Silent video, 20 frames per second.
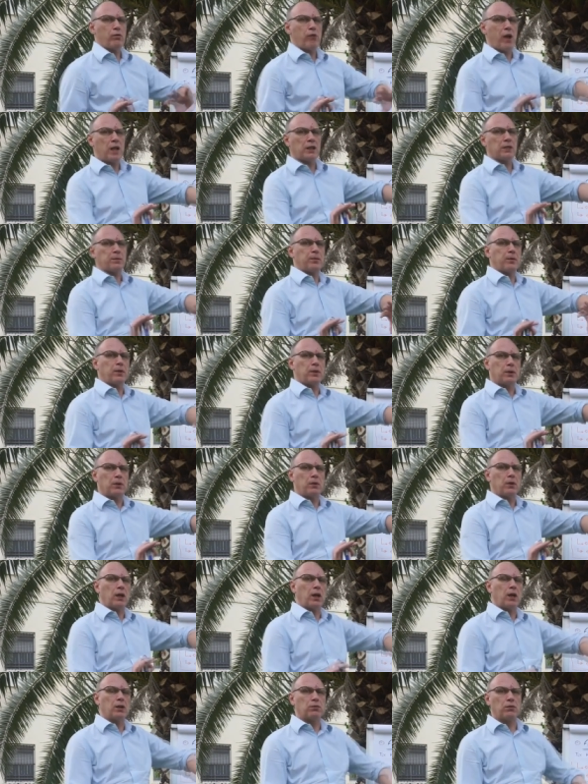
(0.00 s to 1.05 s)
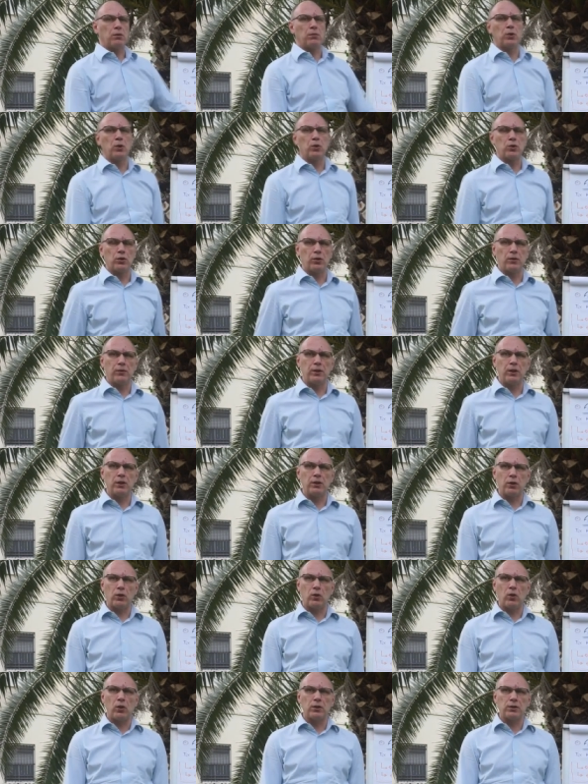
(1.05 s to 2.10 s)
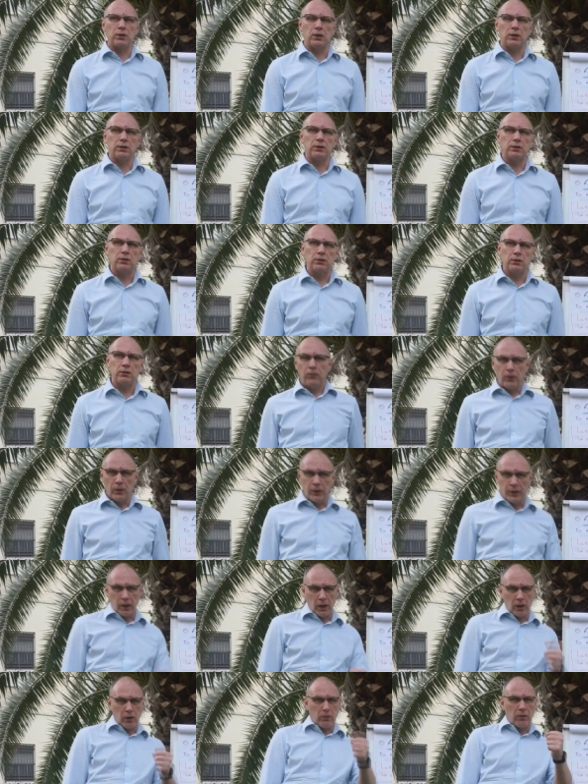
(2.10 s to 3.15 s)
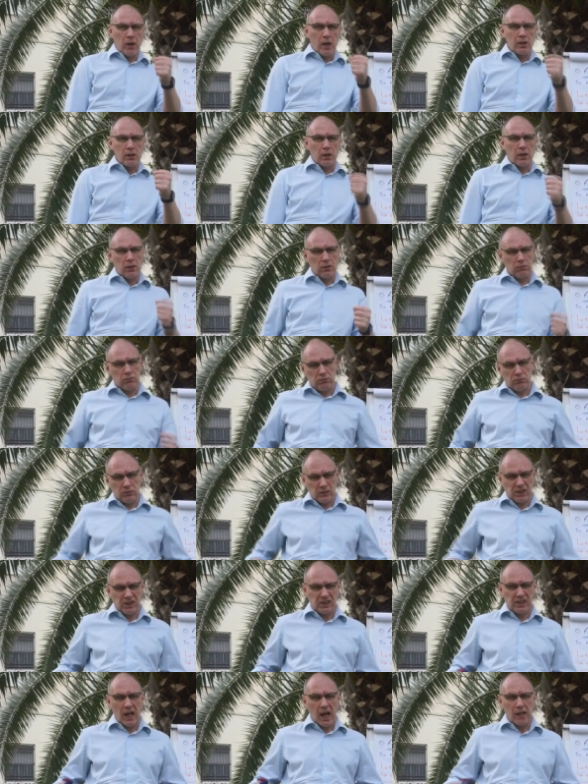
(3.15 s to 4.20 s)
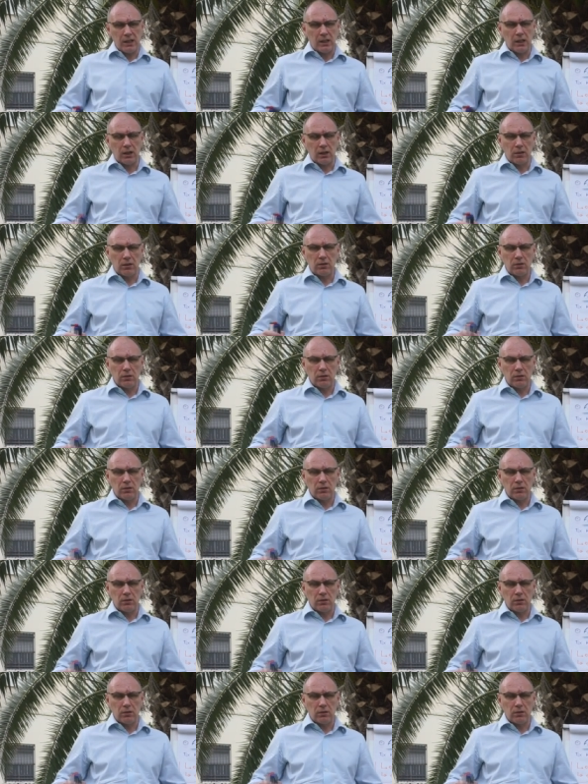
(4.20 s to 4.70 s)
respiratory contribution of the intercostals for the greater static